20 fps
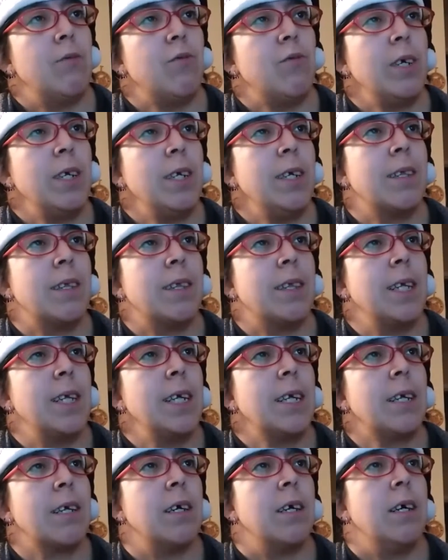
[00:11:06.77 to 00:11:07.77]
trying to
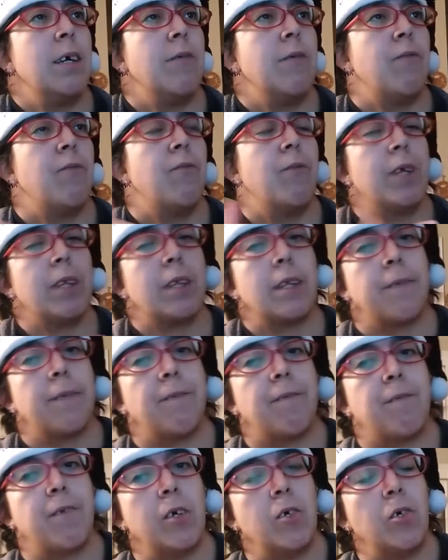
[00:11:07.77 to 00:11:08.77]
think of what the
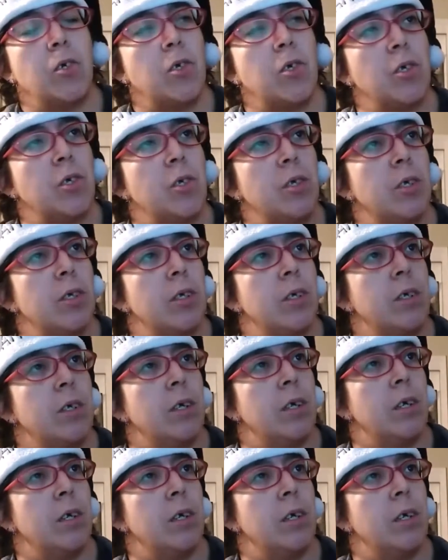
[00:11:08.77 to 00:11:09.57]
first...